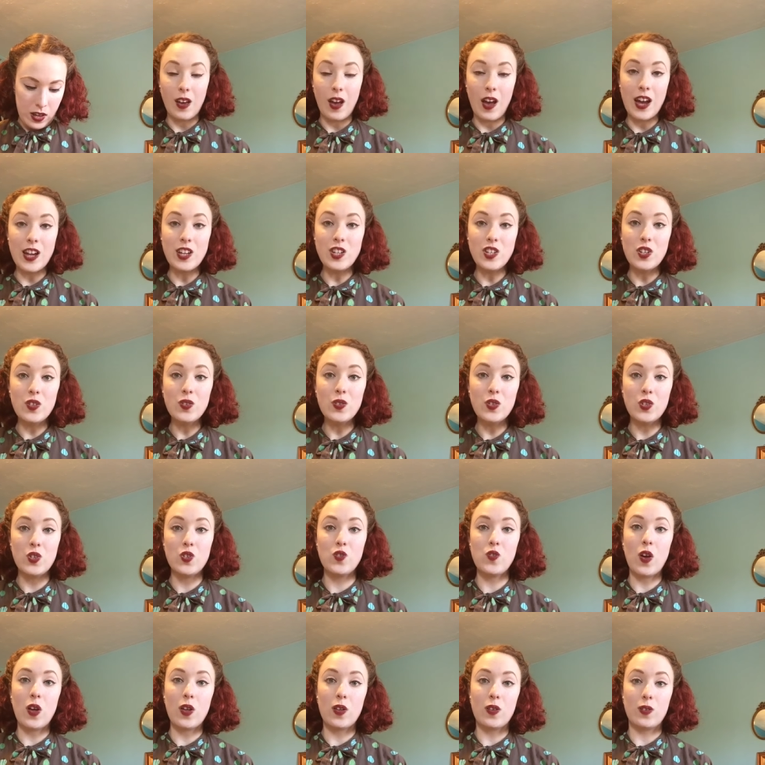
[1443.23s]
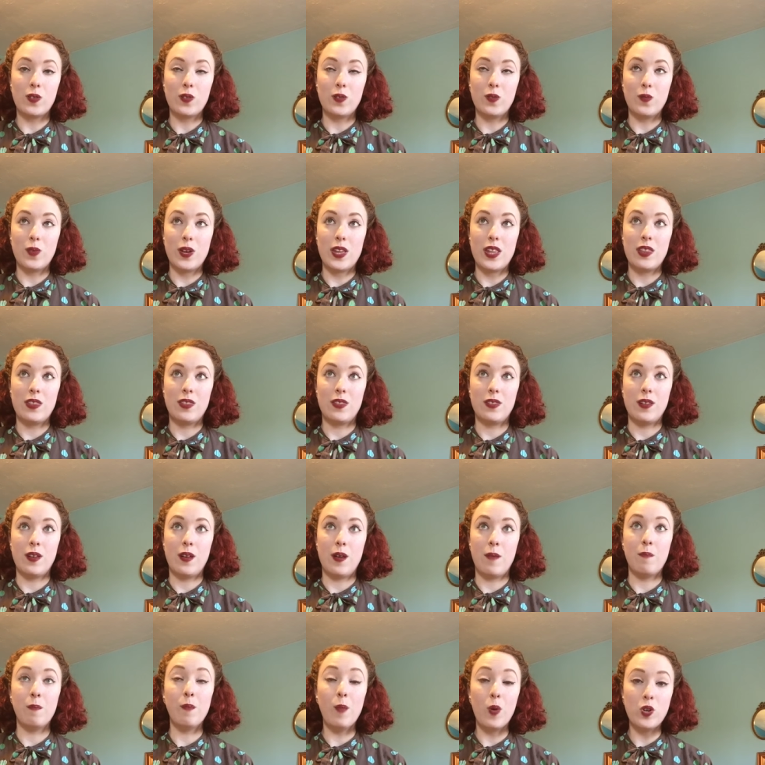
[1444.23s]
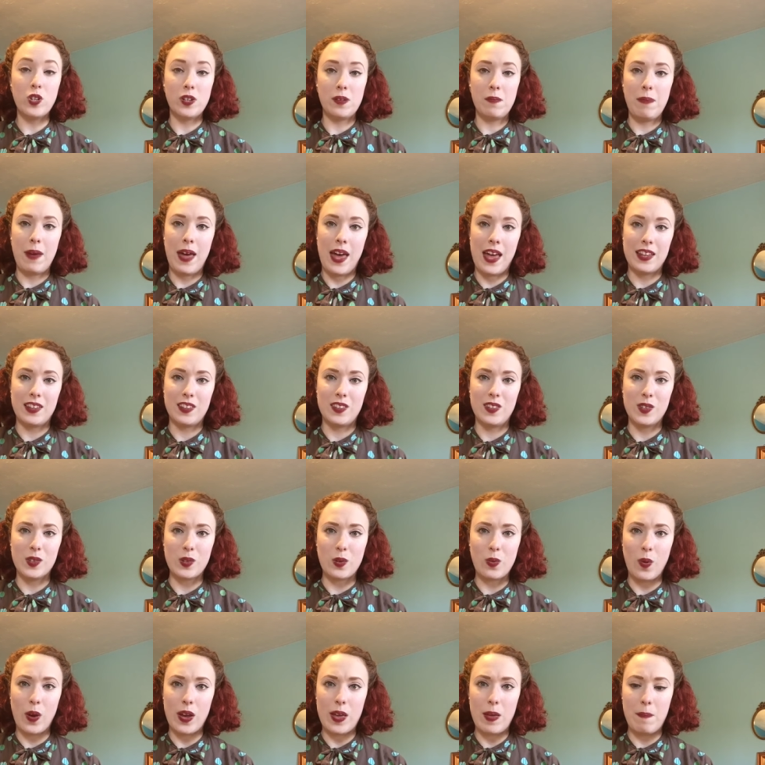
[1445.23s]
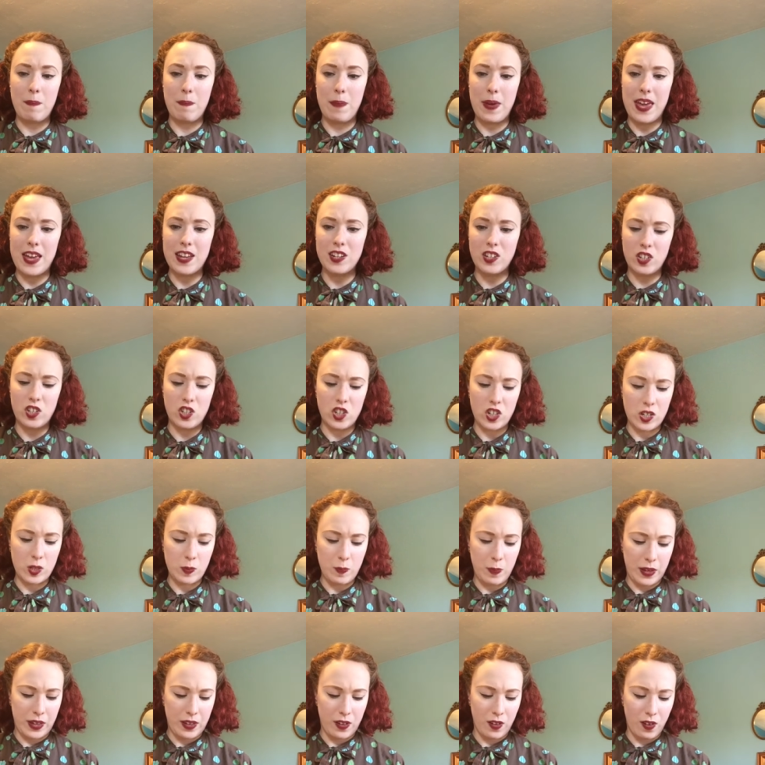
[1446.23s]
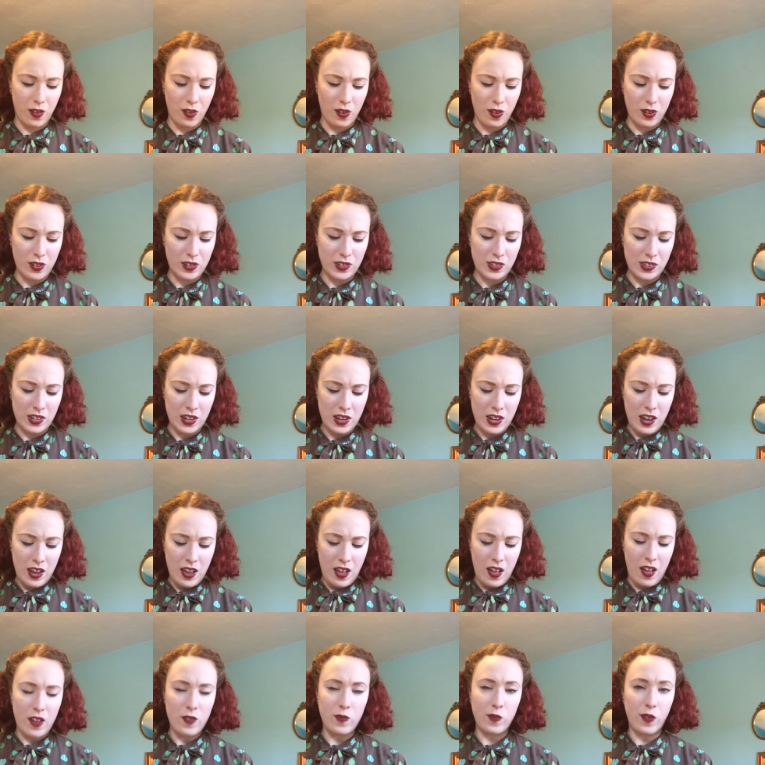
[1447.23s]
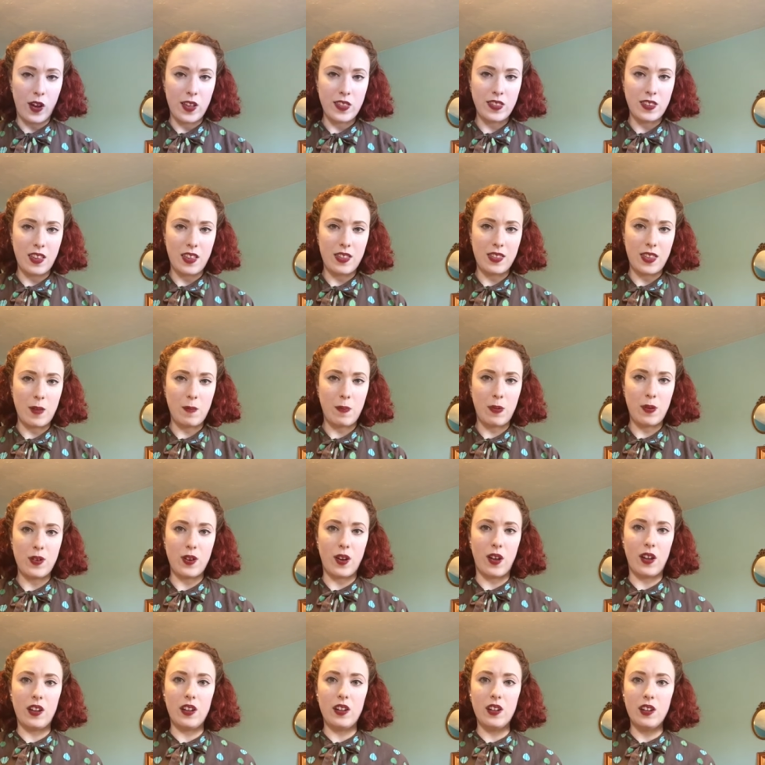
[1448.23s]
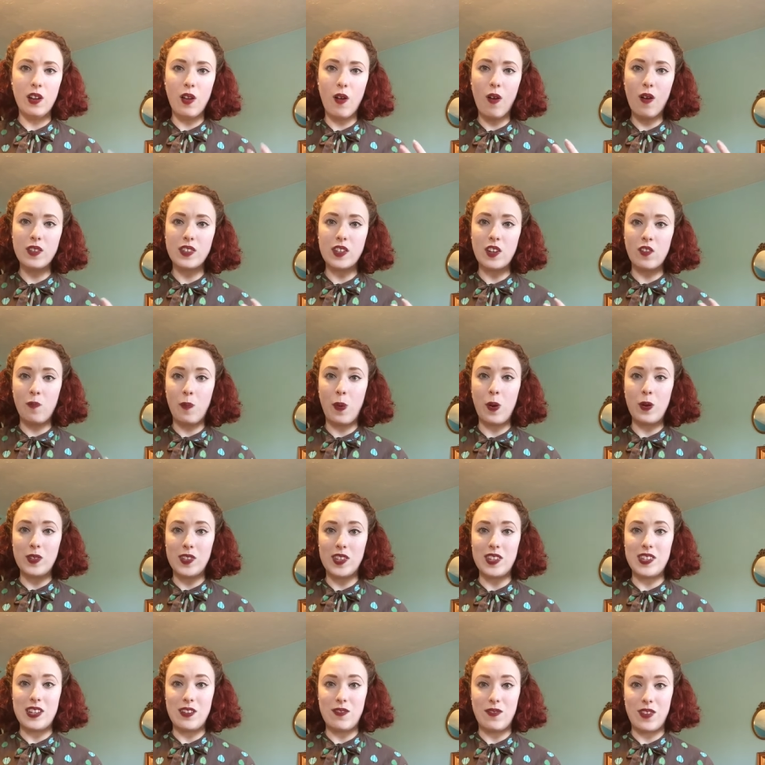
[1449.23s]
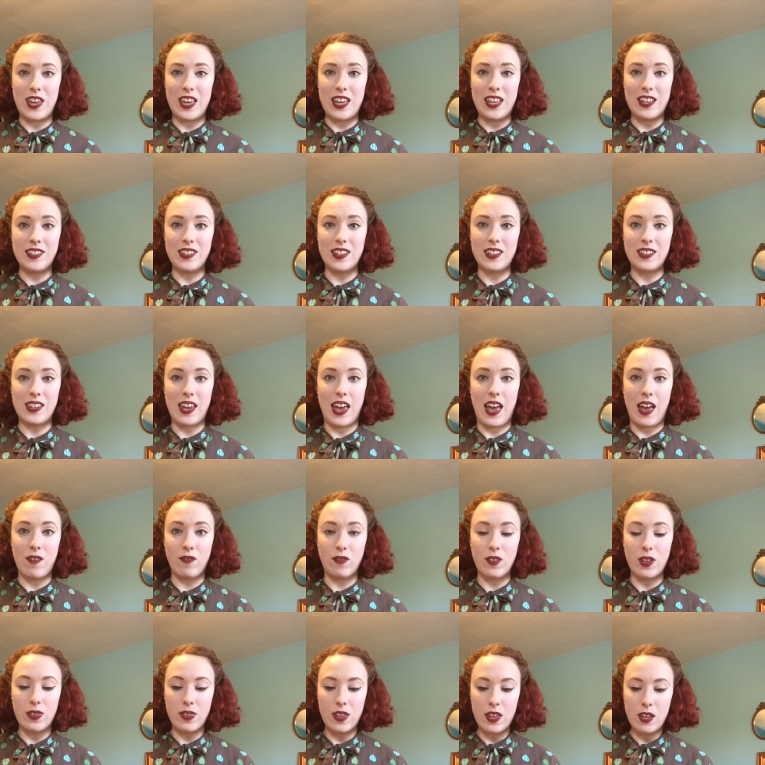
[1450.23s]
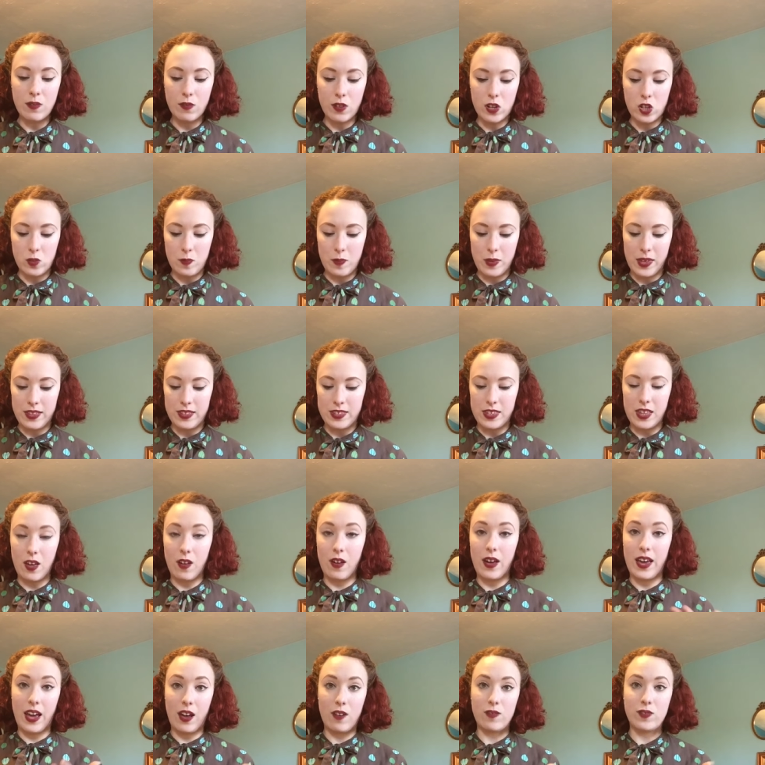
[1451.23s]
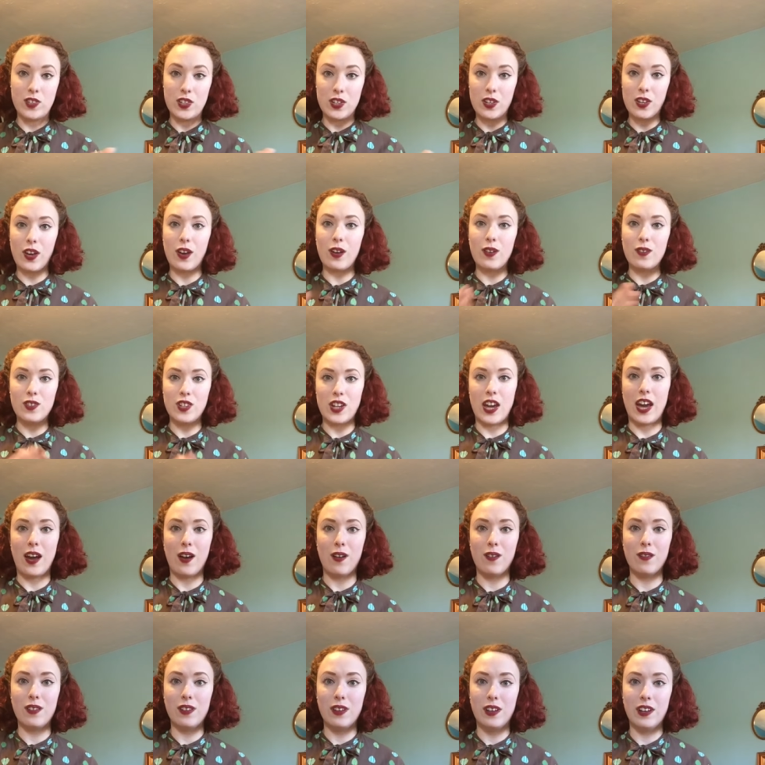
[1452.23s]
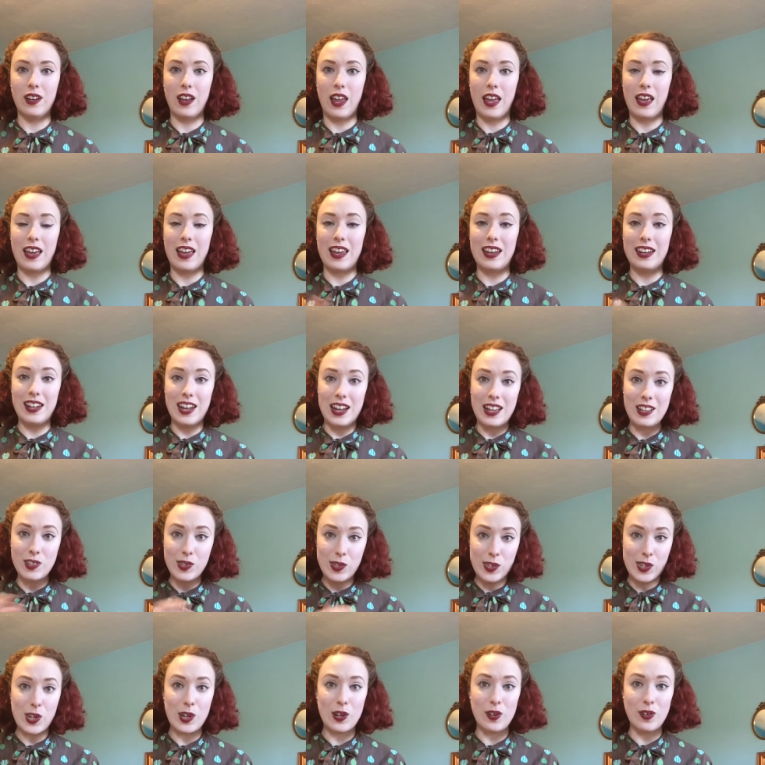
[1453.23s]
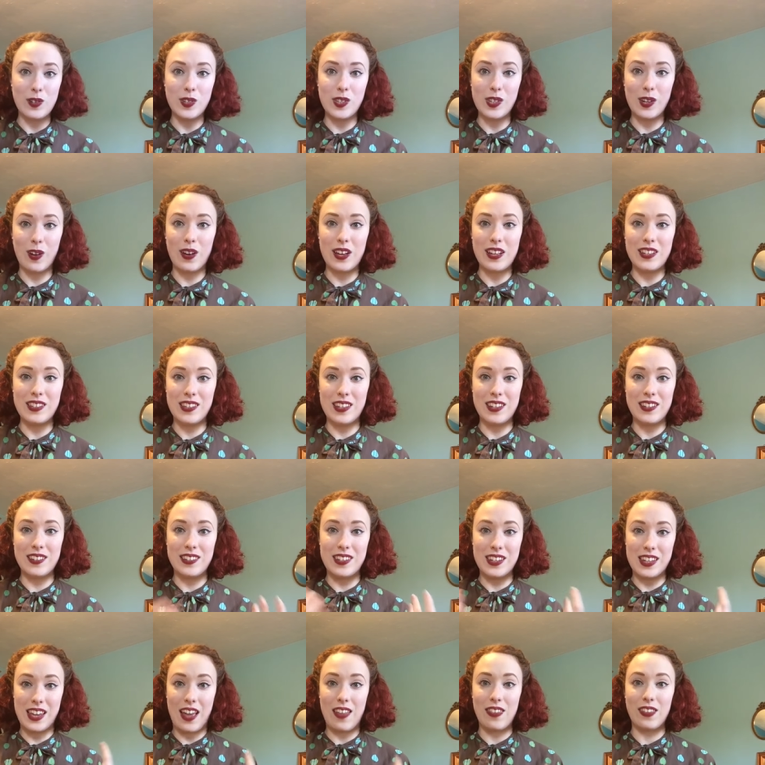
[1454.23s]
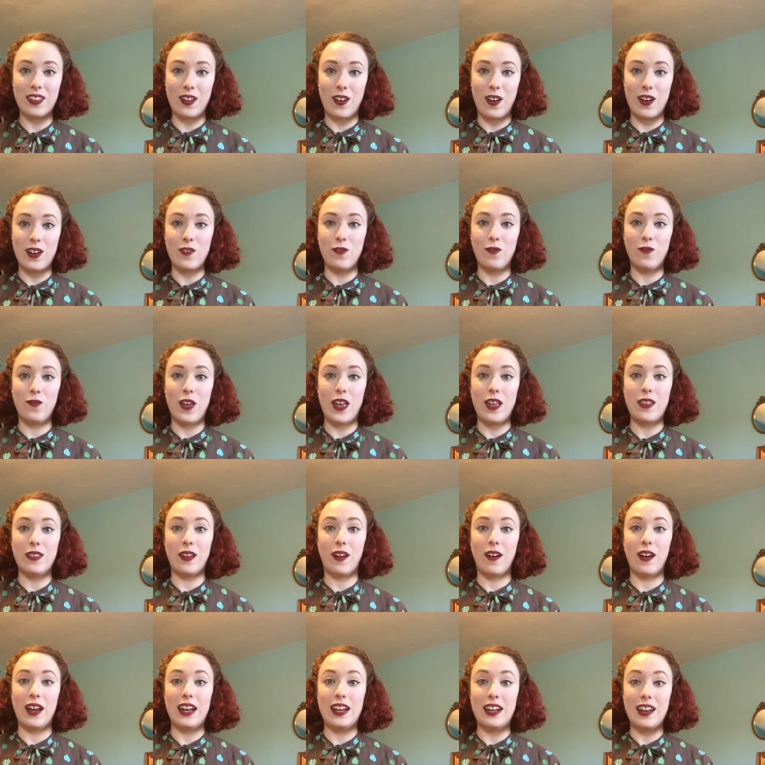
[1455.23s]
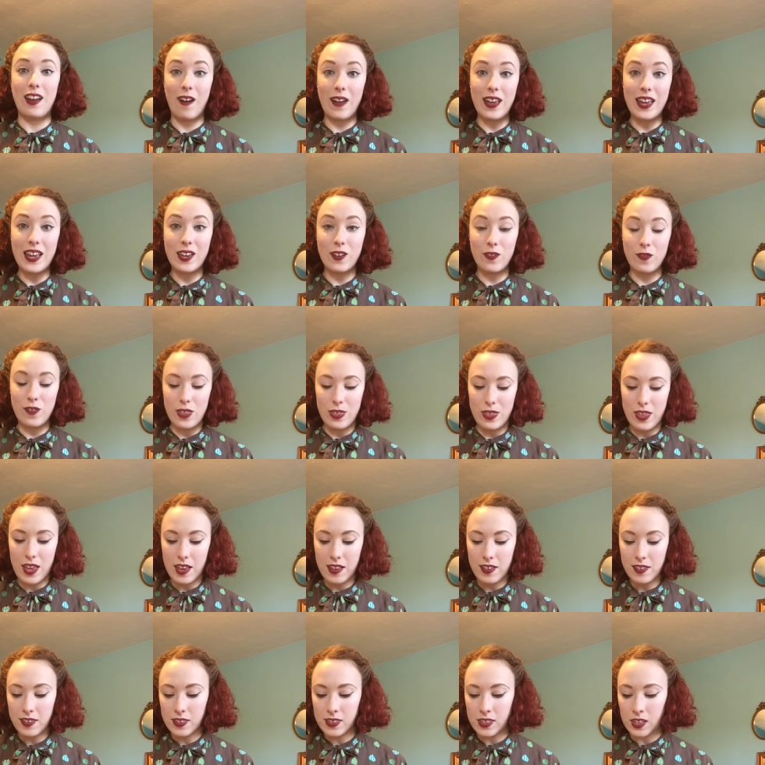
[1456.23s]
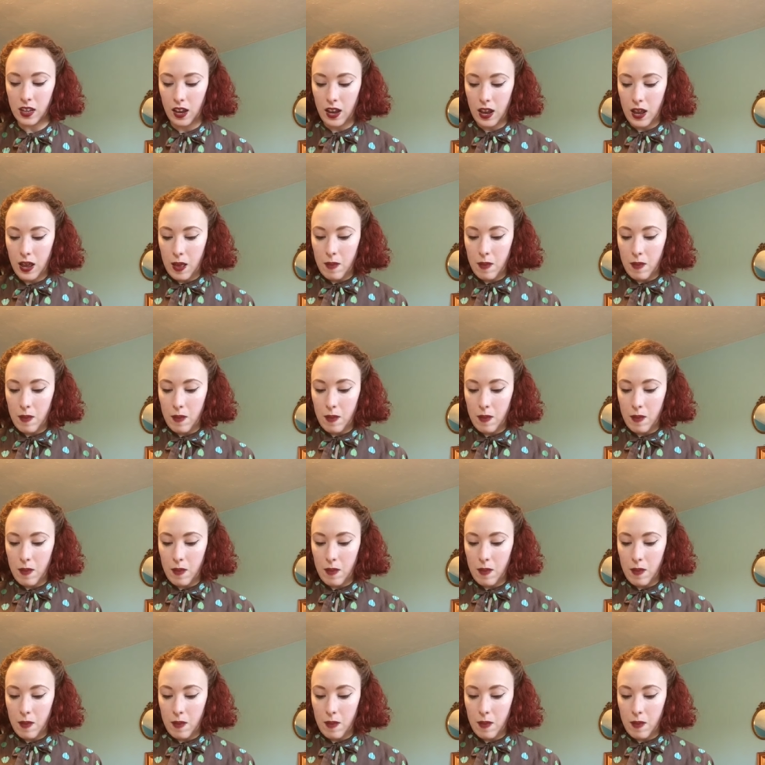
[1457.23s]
I do struggle with modern patterns quite a bit, just because I find that they put a lot of positive ease into everything, which means that I have to go down like at least 2 sizes to get the kind of fit that I like for things.